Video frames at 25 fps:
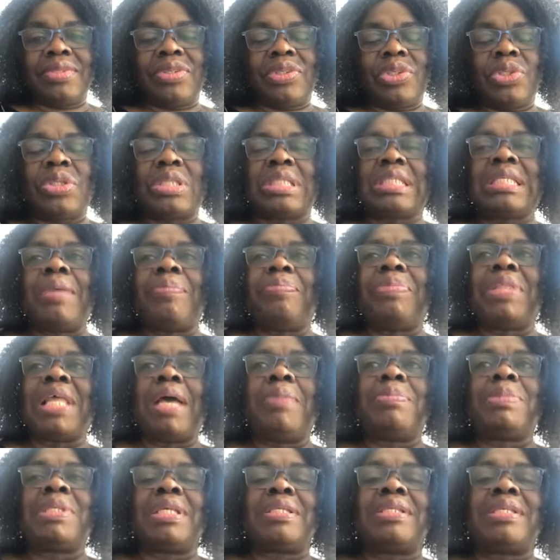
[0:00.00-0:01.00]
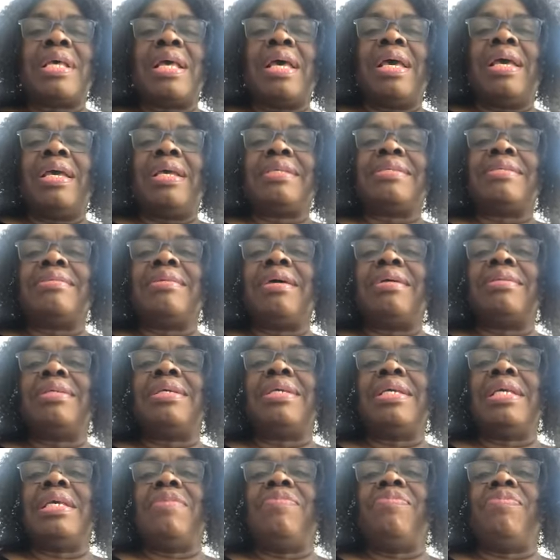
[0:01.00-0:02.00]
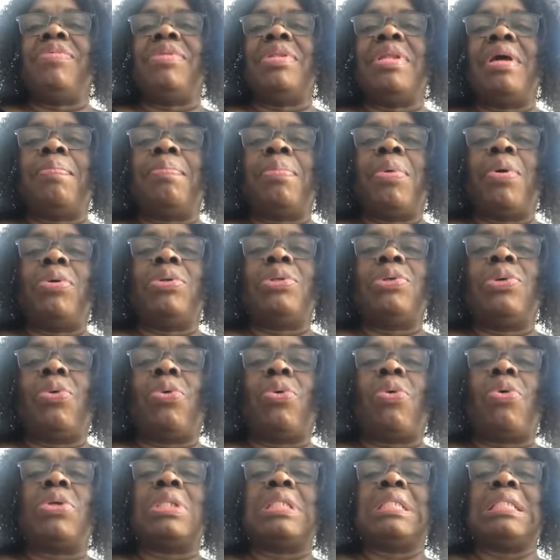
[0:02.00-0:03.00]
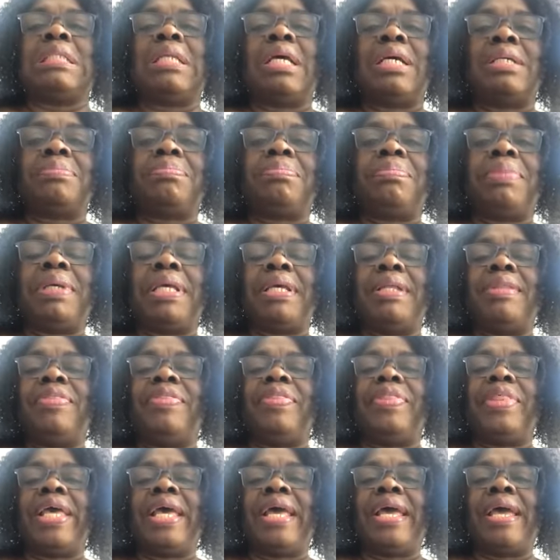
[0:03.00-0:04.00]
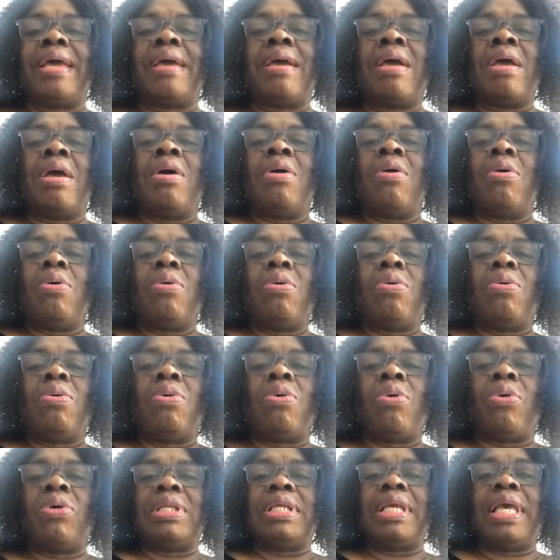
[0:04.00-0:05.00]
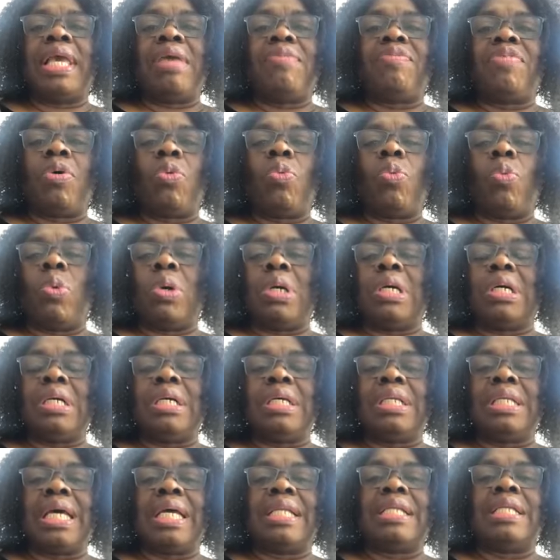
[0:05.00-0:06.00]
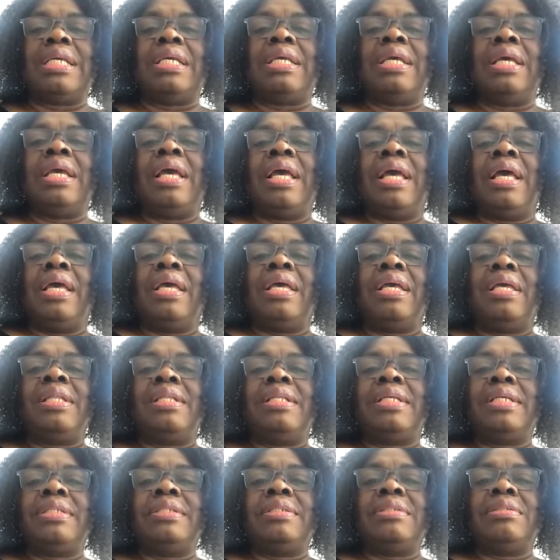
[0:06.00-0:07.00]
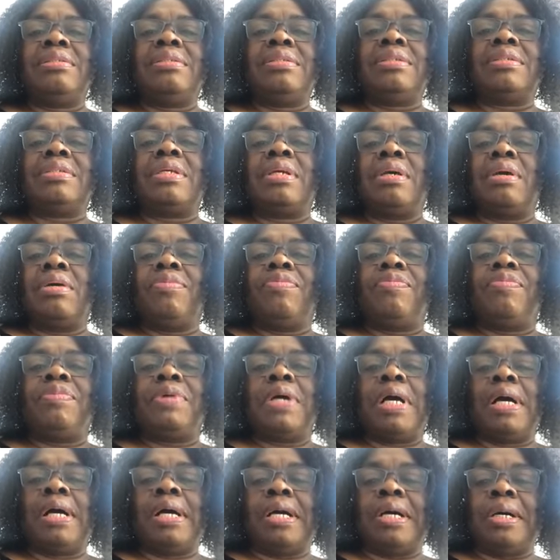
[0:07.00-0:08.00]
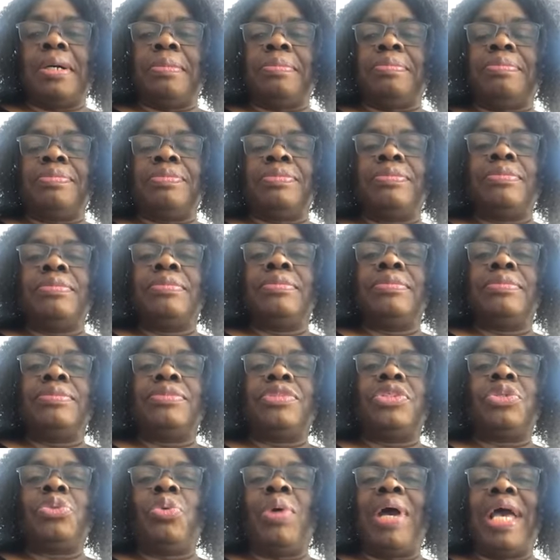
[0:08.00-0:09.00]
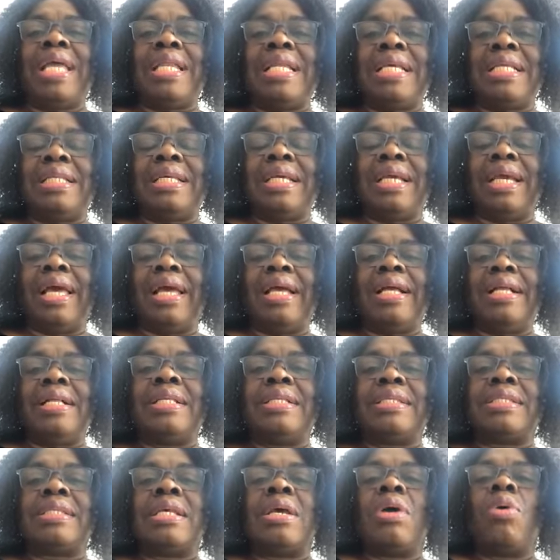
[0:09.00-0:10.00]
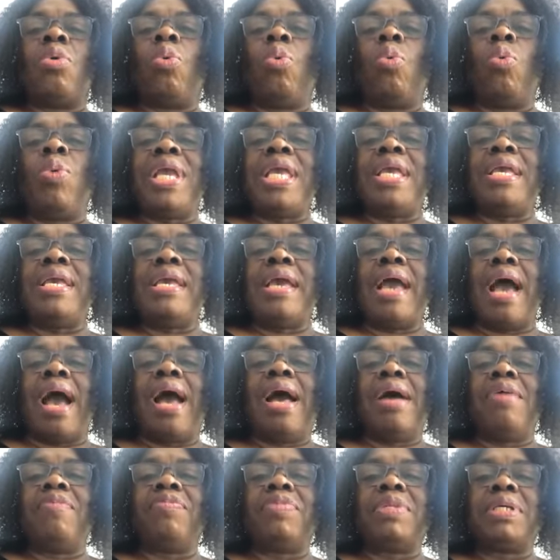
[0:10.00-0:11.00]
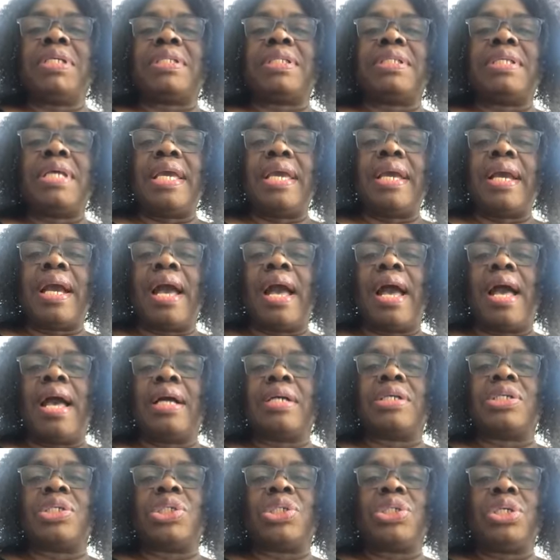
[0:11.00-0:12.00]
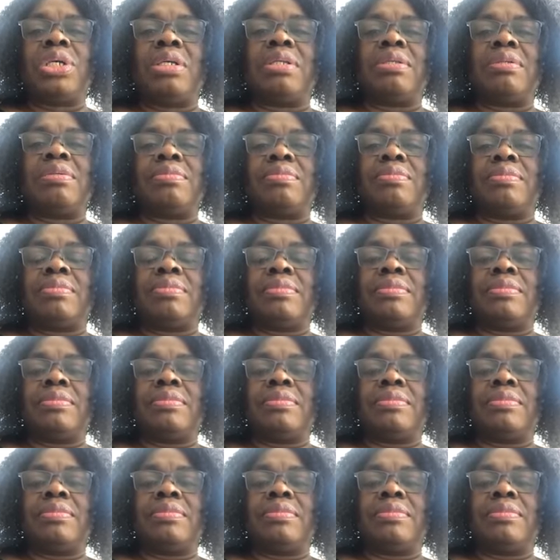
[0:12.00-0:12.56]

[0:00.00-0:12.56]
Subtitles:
So sometimes it's not even about God not being there, or God gave a word and he didn't do anything else. We have to take action.